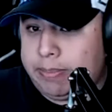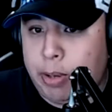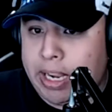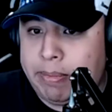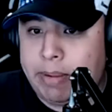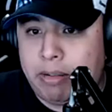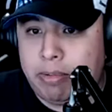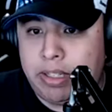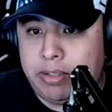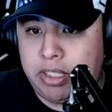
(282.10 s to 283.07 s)

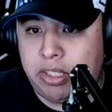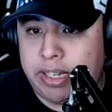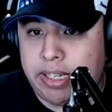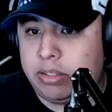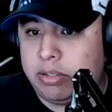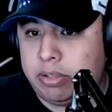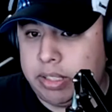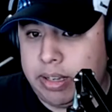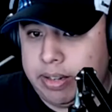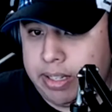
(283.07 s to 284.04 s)
way to injury against
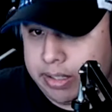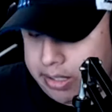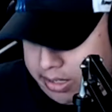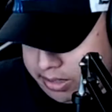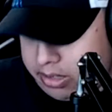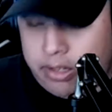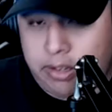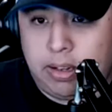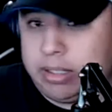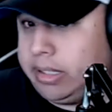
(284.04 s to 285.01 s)
Orange County SC.
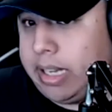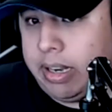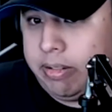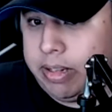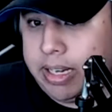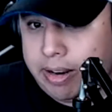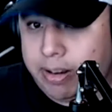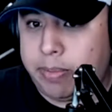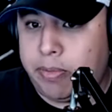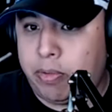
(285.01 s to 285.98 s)
You lost Tyler
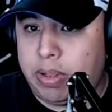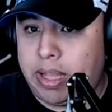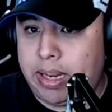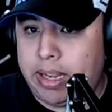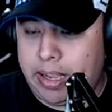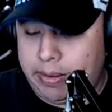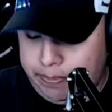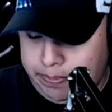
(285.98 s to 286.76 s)
Derrick before that game.